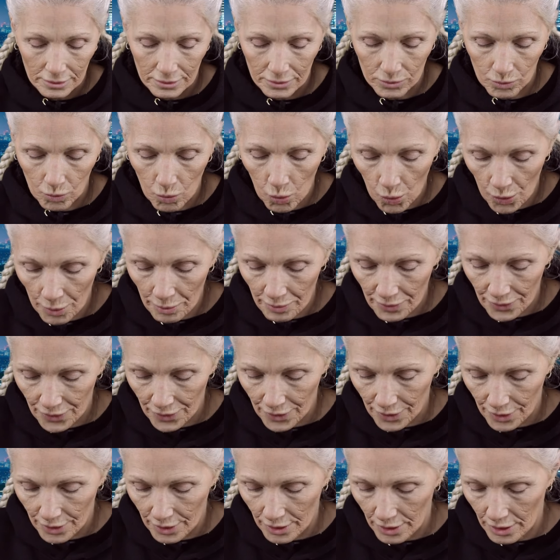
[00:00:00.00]

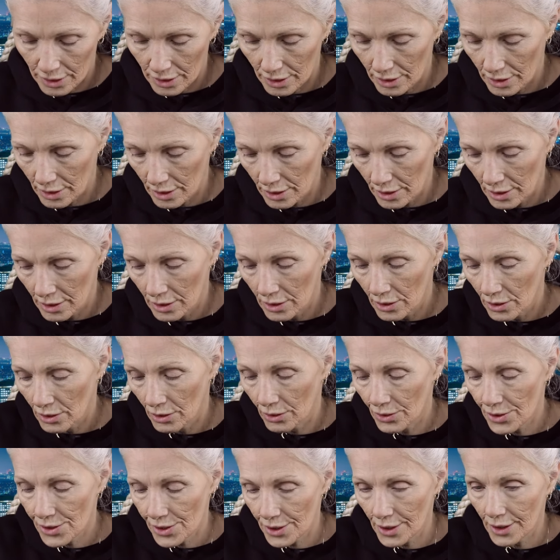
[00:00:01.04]
warmth?
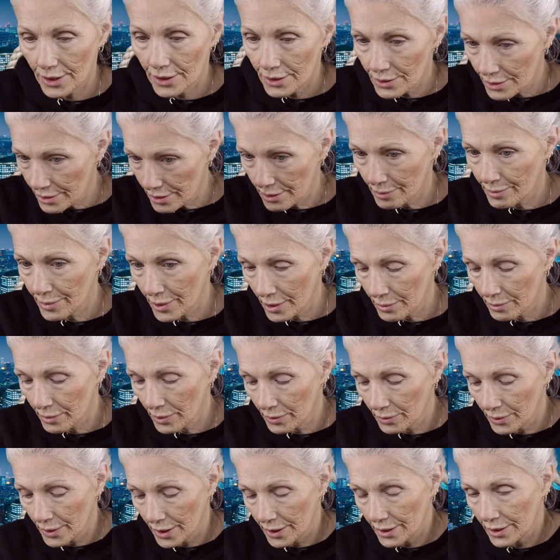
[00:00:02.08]
Or should I use the
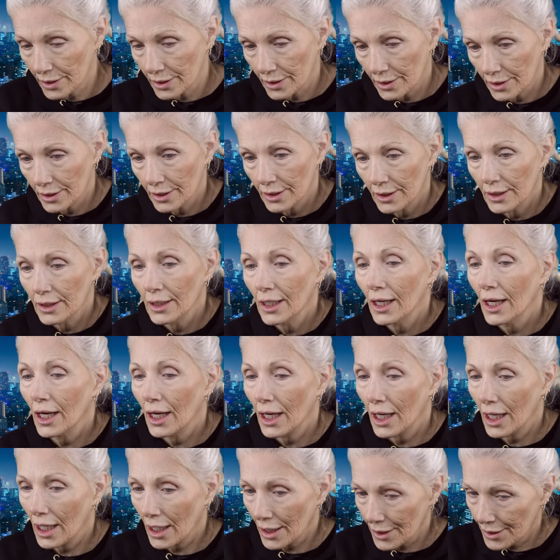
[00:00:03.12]
purple one?
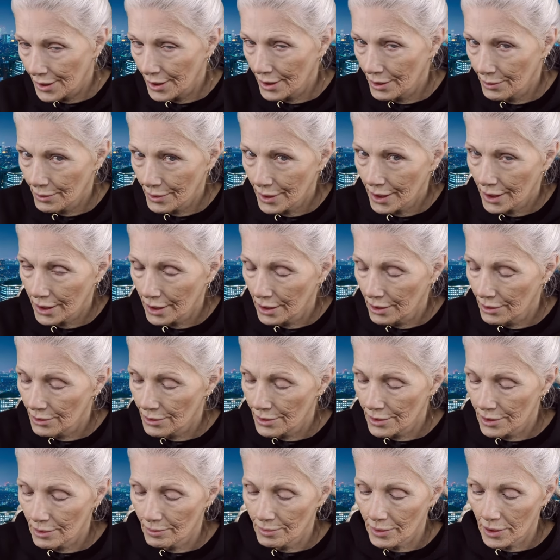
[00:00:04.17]
I think we're gonna
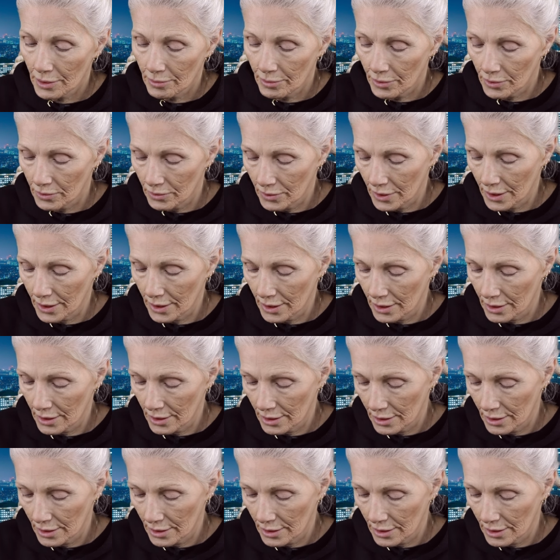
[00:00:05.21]
use the purple one.